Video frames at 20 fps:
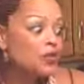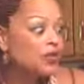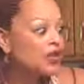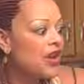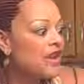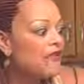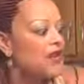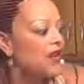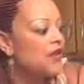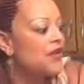which
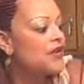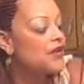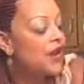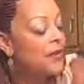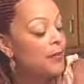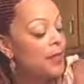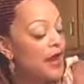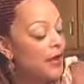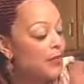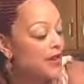I've never
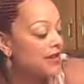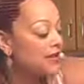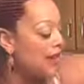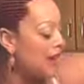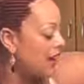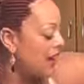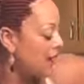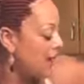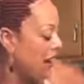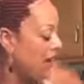done, but I'm
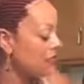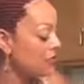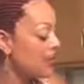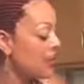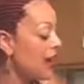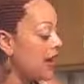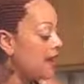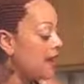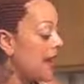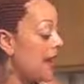excited about
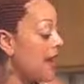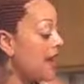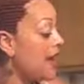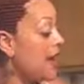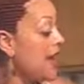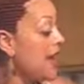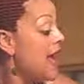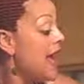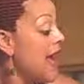trying that.